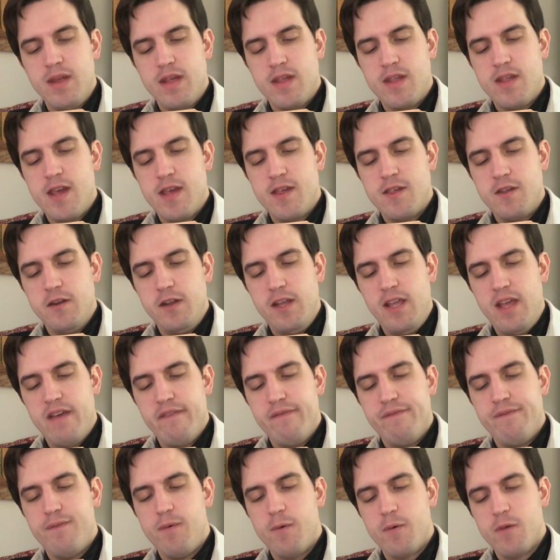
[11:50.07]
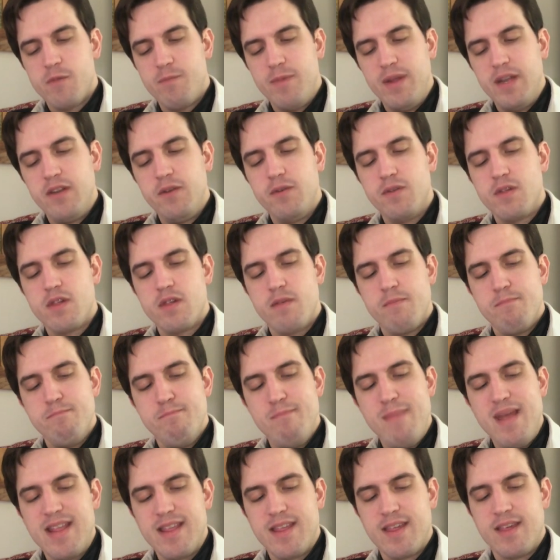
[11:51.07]
necessity have forced me to
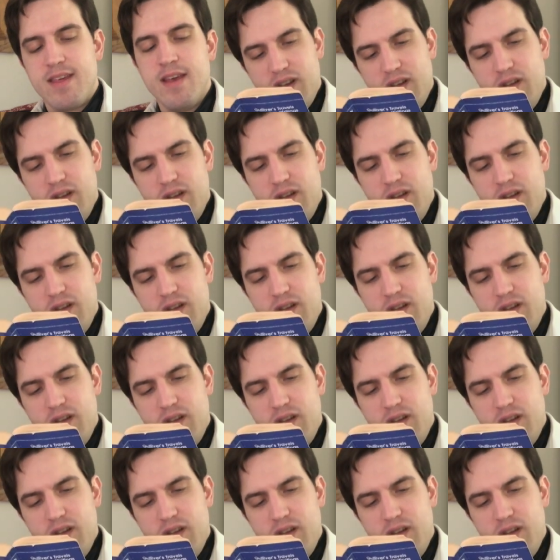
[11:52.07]
submit.